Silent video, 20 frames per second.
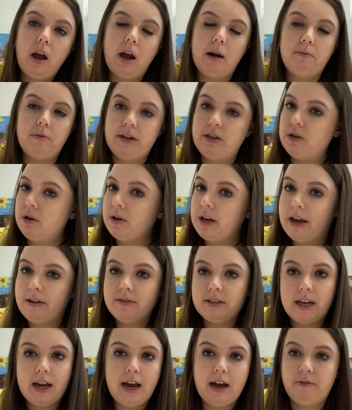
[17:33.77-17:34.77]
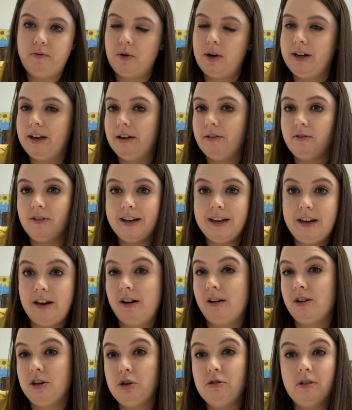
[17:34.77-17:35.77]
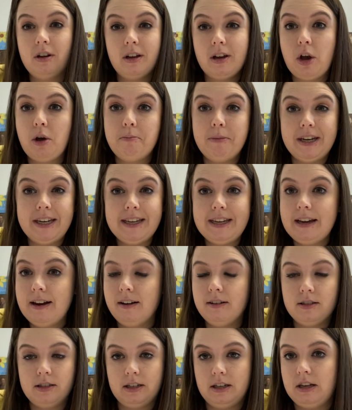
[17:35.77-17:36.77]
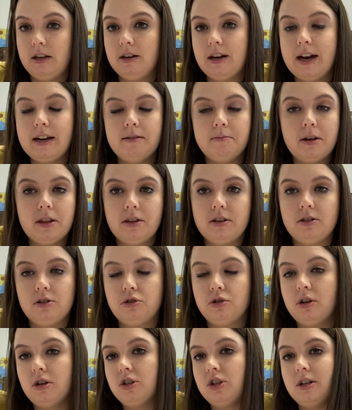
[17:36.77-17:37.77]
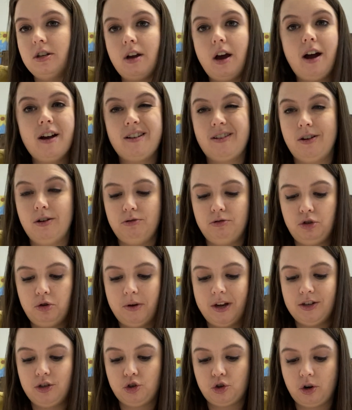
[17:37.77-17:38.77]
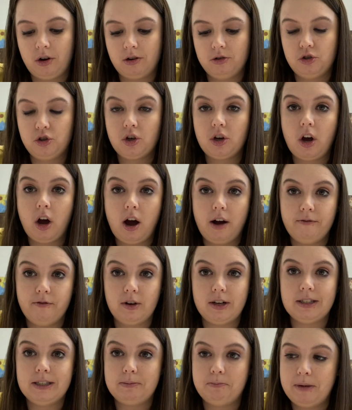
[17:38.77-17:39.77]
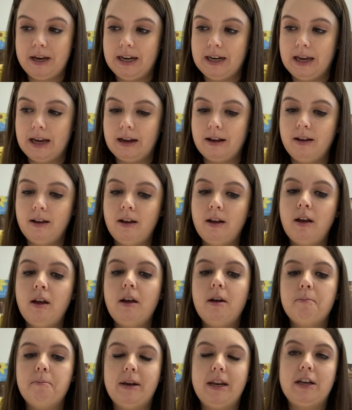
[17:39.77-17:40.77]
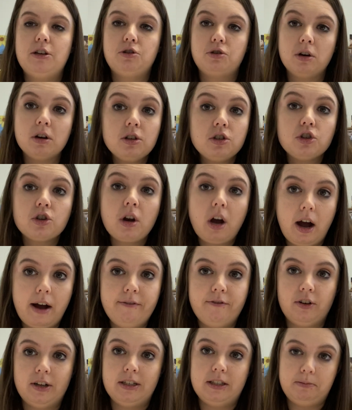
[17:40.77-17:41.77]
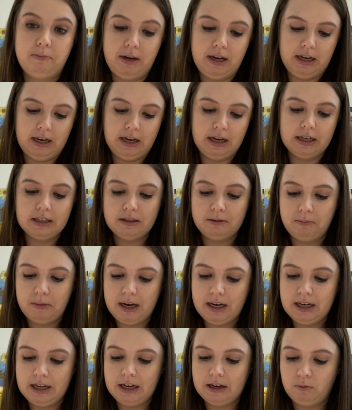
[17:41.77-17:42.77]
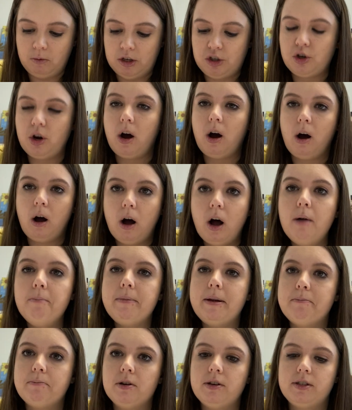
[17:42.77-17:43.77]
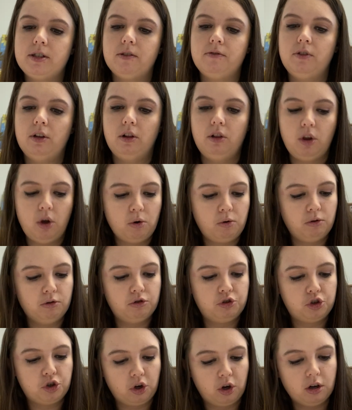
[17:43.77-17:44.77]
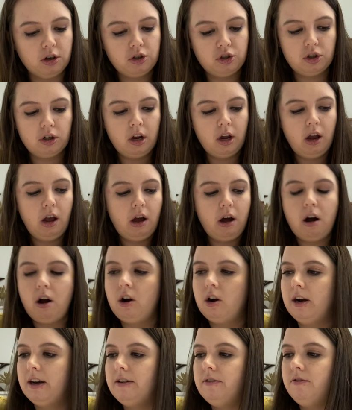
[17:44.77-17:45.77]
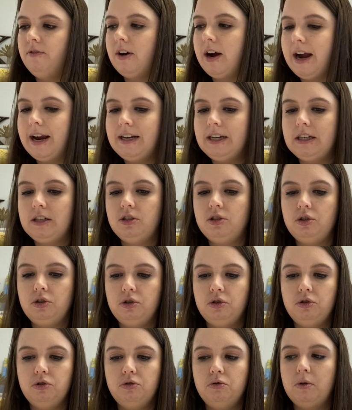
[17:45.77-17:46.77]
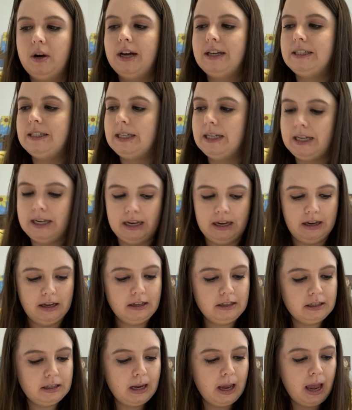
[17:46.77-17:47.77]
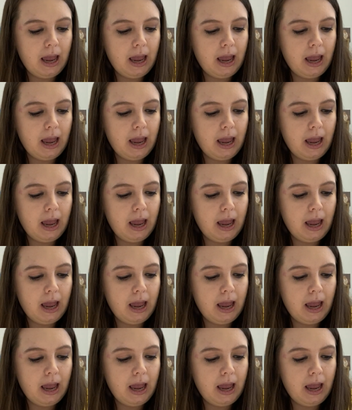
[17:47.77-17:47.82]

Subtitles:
We don't have to have one every year. You could go many years in the United Methodist Church and not go to a church conference meeting. But a church conference meeting is a meeting in which all members of the local church are invited to attend,